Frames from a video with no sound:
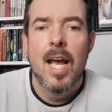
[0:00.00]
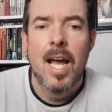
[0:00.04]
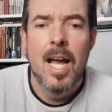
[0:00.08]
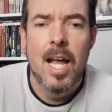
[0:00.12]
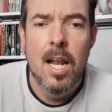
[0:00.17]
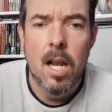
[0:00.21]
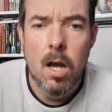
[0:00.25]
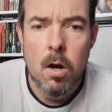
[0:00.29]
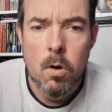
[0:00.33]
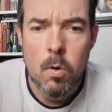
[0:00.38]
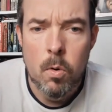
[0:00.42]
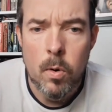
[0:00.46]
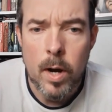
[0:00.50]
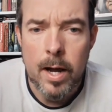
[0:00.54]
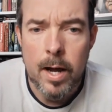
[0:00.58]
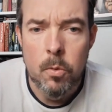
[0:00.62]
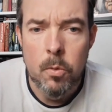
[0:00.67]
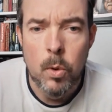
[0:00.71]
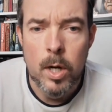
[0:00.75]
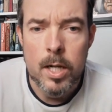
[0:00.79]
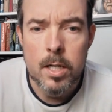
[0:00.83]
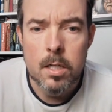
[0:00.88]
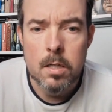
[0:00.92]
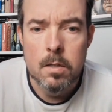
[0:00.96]
Hello
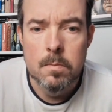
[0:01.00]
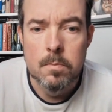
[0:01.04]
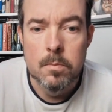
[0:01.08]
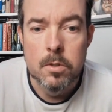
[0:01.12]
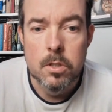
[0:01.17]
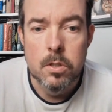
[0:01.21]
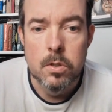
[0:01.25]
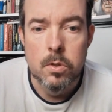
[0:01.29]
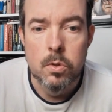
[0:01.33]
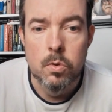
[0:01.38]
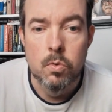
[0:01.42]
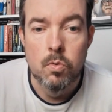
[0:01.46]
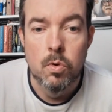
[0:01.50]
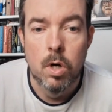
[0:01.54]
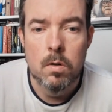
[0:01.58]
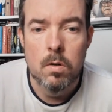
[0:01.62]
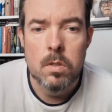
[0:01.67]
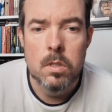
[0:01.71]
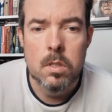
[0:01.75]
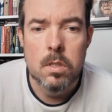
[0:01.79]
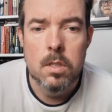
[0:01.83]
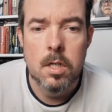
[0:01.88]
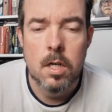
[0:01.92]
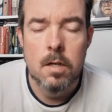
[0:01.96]
and welcome to
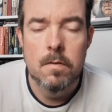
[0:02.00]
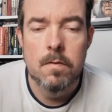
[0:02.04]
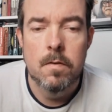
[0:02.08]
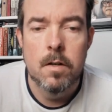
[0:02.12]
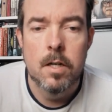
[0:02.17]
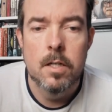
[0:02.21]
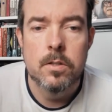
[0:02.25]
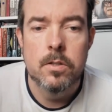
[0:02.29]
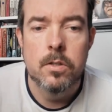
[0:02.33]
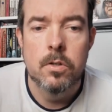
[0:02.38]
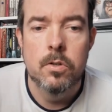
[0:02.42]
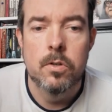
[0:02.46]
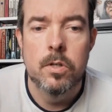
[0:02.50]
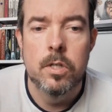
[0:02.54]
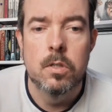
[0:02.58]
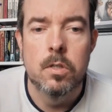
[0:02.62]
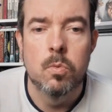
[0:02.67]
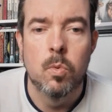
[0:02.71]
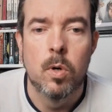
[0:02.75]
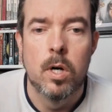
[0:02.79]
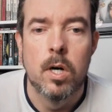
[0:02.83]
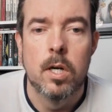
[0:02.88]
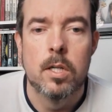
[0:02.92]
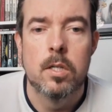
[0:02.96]
Rohan's Sci-Fi
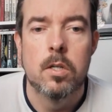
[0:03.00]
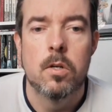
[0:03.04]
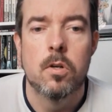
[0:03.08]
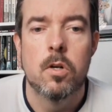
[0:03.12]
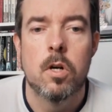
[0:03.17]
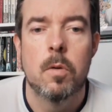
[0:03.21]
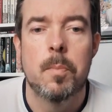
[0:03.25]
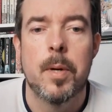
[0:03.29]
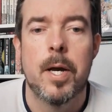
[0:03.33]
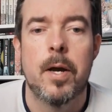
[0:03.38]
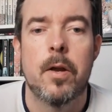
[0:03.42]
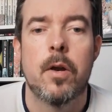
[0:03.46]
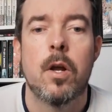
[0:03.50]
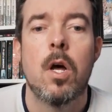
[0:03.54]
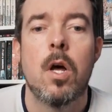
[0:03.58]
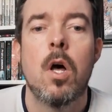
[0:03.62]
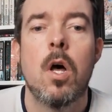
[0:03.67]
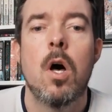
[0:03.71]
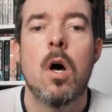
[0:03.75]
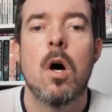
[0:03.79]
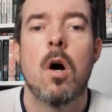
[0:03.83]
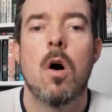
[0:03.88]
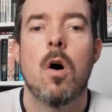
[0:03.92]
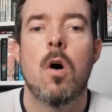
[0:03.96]
Stories, where I talk about
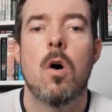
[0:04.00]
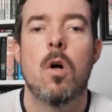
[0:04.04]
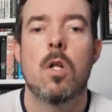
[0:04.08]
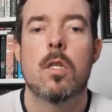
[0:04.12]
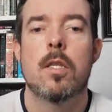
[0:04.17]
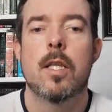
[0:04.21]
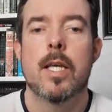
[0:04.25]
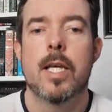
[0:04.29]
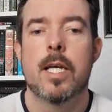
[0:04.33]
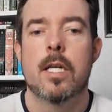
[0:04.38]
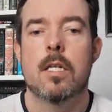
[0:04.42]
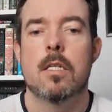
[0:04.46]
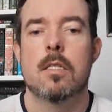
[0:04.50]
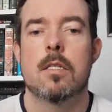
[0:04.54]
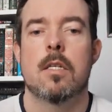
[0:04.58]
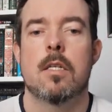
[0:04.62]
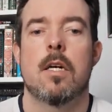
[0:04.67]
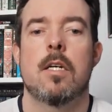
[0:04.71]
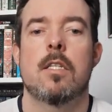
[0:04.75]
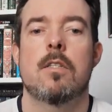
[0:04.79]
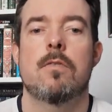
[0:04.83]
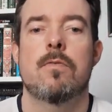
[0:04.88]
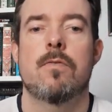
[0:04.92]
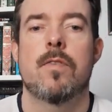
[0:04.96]
all things
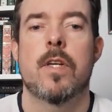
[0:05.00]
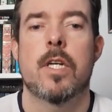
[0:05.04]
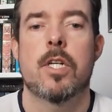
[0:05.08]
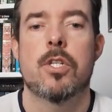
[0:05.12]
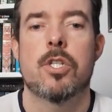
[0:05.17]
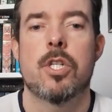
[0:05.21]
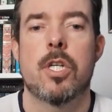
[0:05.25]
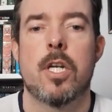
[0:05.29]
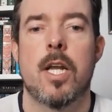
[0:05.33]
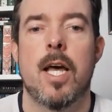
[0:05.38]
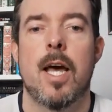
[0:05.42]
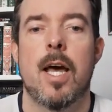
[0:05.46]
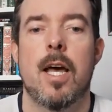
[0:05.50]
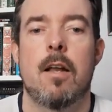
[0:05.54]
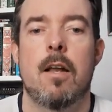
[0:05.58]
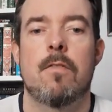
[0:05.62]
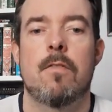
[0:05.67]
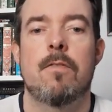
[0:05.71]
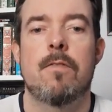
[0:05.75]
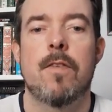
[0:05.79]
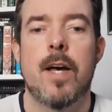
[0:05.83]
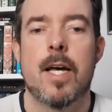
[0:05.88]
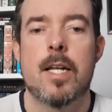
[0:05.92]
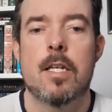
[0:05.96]
science fiction
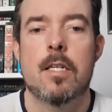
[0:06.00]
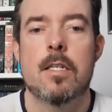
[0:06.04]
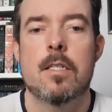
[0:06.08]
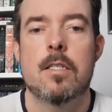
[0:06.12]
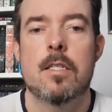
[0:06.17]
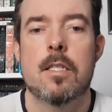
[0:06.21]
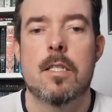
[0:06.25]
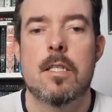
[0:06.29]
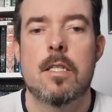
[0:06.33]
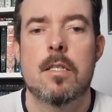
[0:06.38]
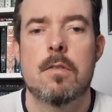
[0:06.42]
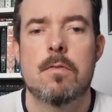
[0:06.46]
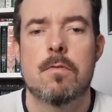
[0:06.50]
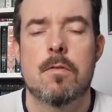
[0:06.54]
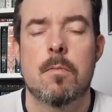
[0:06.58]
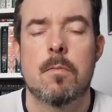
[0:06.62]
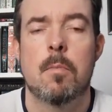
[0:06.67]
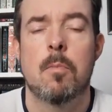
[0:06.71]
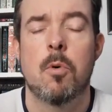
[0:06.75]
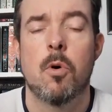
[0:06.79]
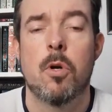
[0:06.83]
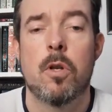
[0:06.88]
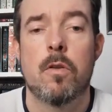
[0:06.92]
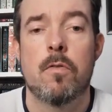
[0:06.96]
and fantasy
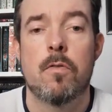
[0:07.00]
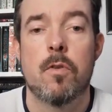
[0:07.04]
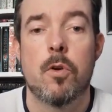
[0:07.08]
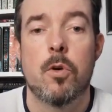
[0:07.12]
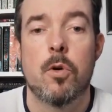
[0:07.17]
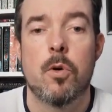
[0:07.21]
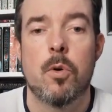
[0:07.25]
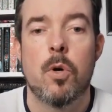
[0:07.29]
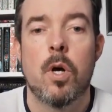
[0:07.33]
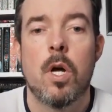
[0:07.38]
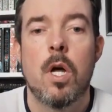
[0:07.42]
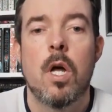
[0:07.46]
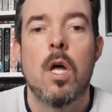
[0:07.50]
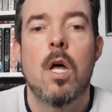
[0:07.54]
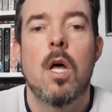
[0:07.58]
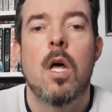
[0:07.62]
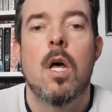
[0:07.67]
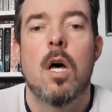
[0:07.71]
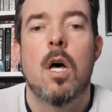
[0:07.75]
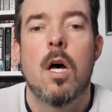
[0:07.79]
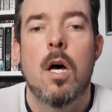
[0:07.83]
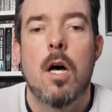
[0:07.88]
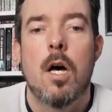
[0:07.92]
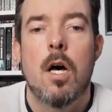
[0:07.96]
from the point of view
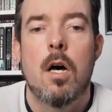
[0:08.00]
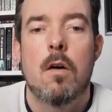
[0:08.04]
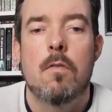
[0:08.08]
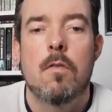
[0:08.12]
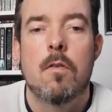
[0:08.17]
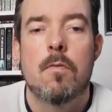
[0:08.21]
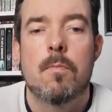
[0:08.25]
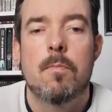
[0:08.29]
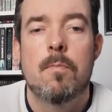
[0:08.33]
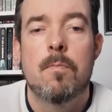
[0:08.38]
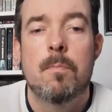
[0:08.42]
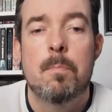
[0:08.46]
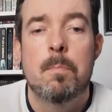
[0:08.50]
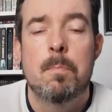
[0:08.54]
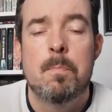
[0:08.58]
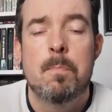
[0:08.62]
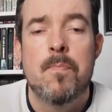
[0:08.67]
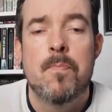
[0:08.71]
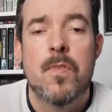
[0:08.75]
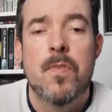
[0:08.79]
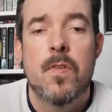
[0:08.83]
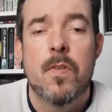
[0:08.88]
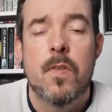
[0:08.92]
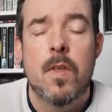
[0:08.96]
of a
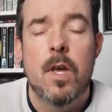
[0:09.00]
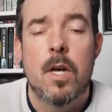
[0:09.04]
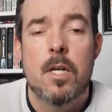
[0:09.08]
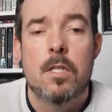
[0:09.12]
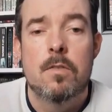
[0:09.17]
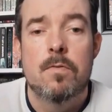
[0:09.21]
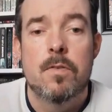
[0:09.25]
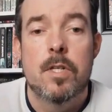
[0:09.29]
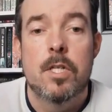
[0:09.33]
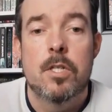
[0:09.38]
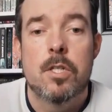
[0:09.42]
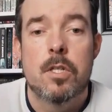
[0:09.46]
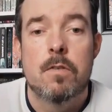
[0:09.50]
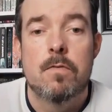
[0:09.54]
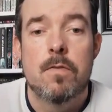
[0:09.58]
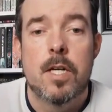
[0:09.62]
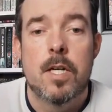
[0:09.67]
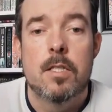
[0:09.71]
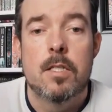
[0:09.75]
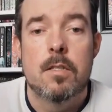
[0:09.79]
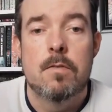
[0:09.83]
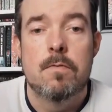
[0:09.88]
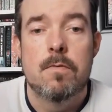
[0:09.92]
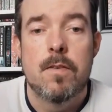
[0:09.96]
science fiction and
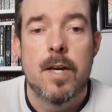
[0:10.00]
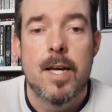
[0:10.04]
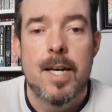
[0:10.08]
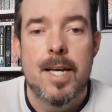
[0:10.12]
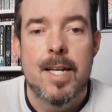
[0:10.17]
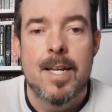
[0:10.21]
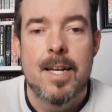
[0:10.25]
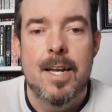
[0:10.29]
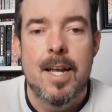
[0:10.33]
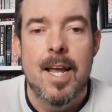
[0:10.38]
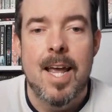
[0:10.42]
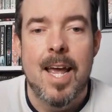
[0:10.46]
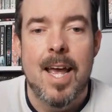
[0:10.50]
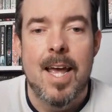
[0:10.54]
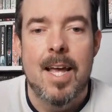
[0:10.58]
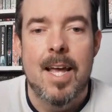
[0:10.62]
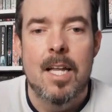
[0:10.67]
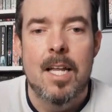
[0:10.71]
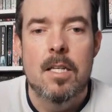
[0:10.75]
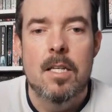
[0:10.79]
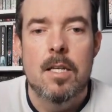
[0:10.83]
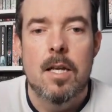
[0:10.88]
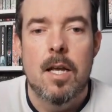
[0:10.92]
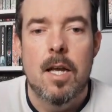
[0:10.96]
fantasy fan
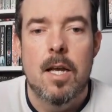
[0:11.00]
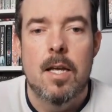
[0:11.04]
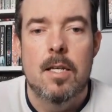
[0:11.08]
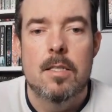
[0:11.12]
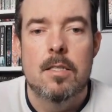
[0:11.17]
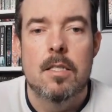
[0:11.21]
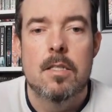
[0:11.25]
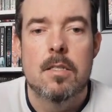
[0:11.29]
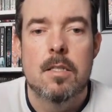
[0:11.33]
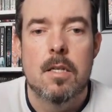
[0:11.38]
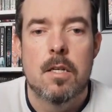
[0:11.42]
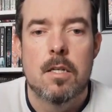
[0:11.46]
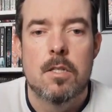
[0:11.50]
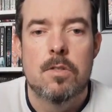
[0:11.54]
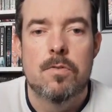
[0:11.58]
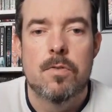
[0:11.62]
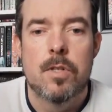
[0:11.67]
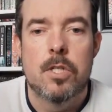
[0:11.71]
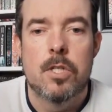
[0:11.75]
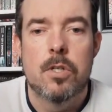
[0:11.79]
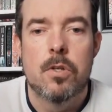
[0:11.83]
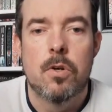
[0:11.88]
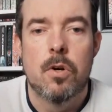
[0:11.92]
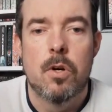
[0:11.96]
and as a science
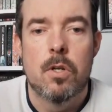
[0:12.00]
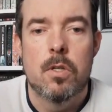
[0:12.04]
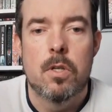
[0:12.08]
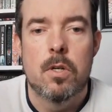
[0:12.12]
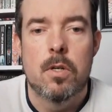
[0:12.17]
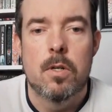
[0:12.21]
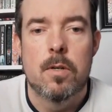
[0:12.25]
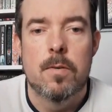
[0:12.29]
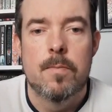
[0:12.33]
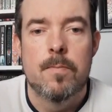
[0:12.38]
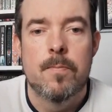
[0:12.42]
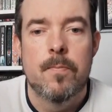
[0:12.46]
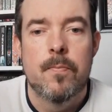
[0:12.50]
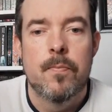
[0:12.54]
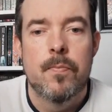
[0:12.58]
fiction author.